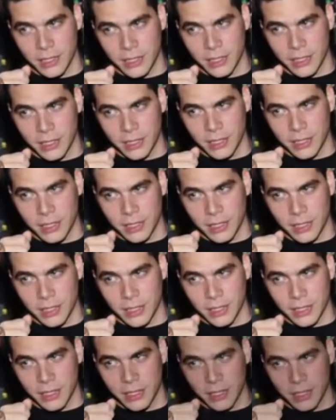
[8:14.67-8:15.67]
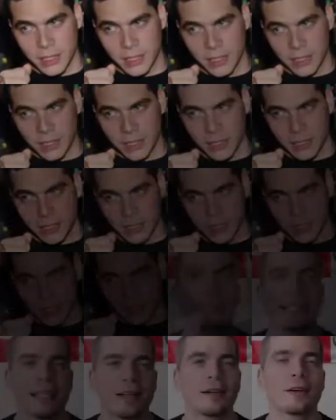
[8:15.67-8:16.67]
And that for me was
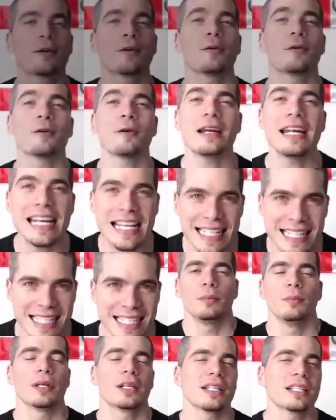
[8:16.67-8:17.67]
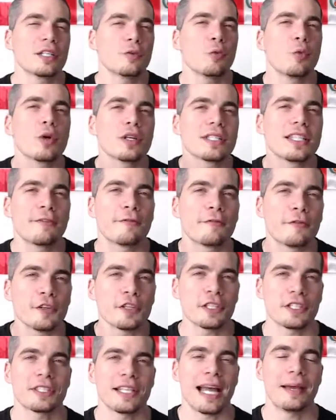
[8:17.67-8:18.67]
like crazy because it was the
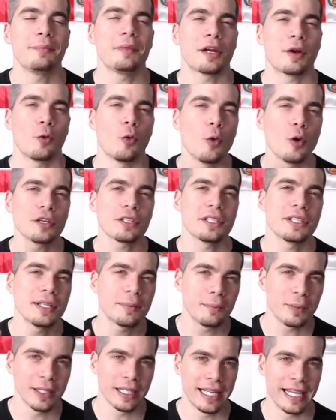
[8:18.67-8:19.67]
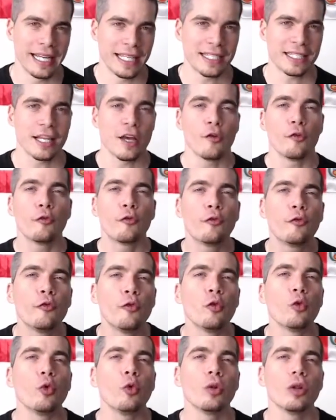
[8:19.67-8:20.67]
first time that I was in a place
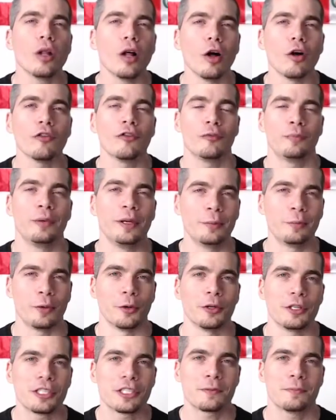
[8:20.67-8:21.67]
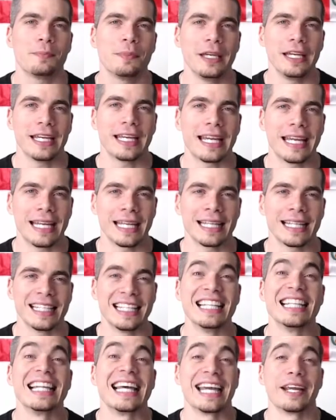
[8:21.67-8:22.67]
full of people speaking
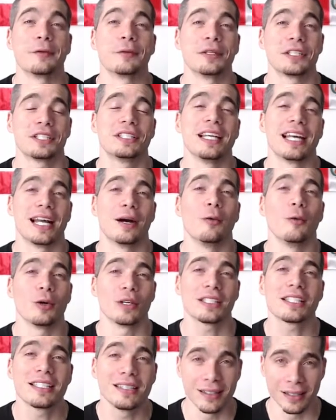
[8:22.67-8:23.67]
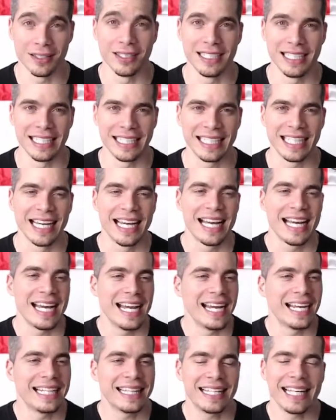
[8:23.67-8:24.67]
the language that I was learning.
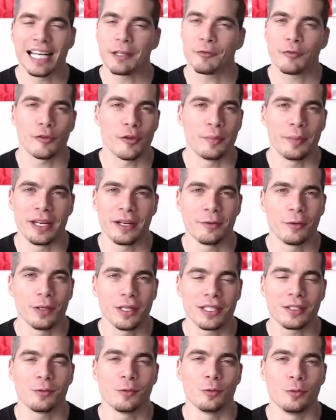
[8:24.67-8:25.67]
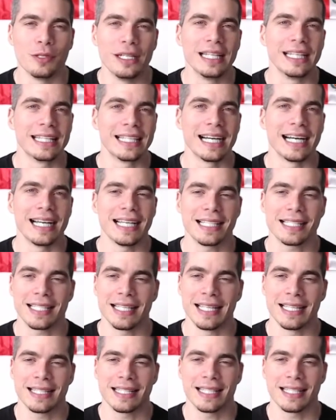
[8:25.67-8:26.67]
And that for me was really nice.
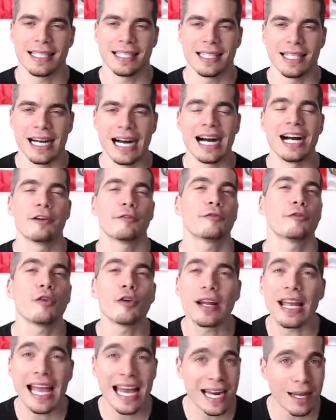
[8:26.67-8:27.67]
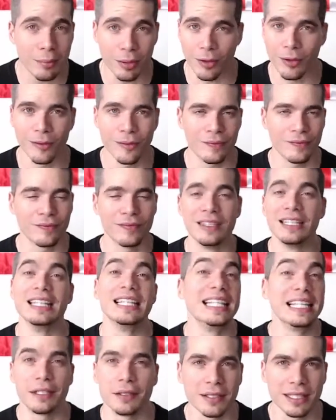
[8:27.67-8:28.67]
It's unforgettable,
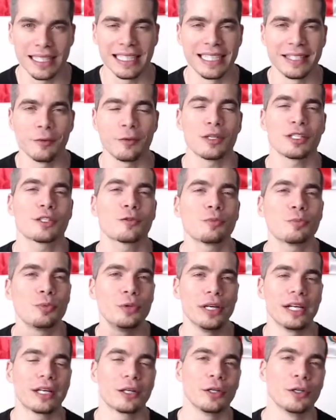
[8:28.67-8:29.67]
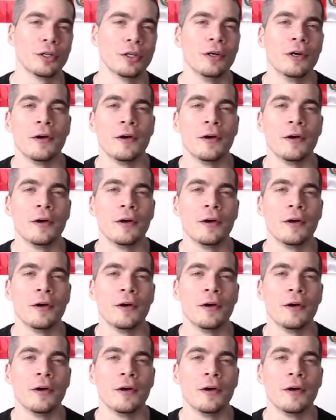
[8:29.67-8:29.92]
literally. It was pretty cool.